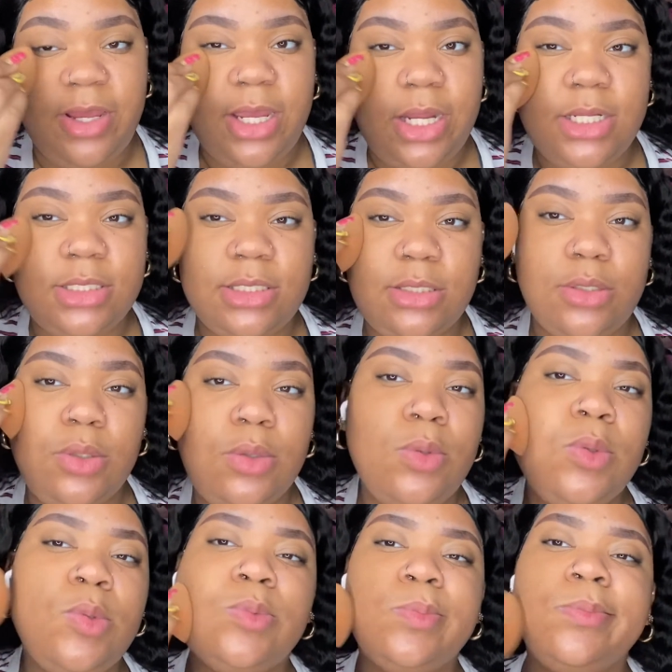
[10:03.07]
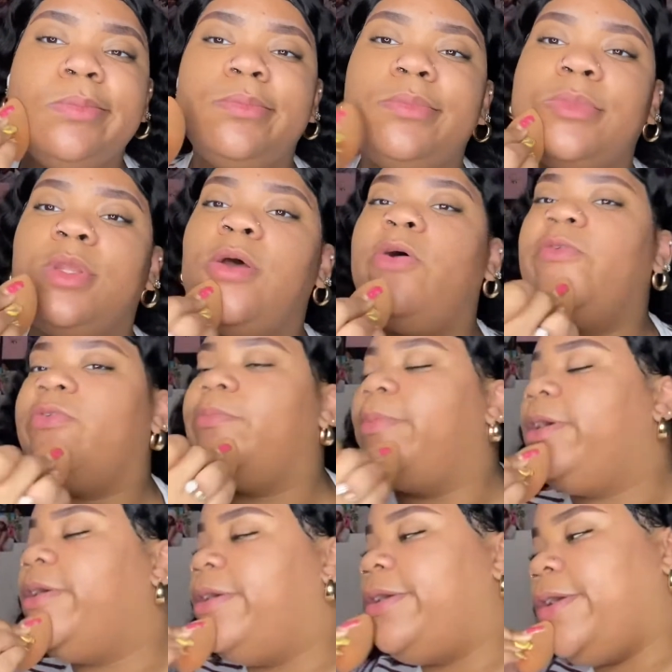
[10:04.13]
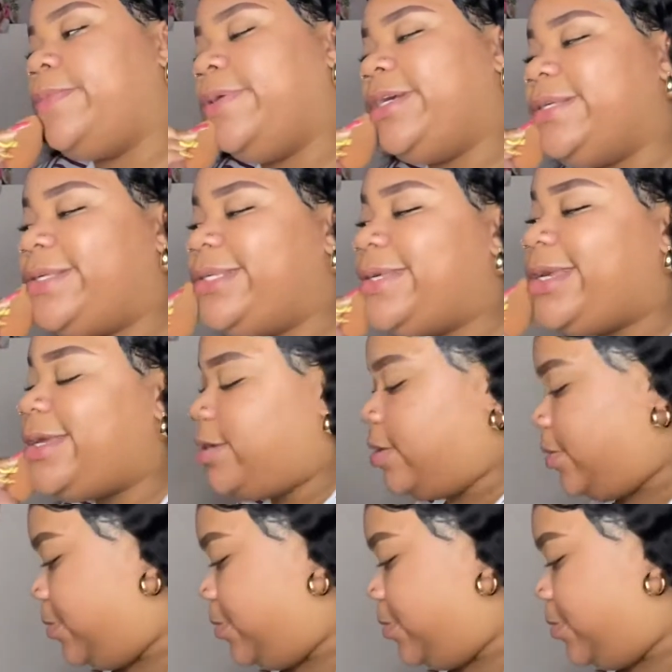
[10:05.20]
It isn't overbearing on my skin.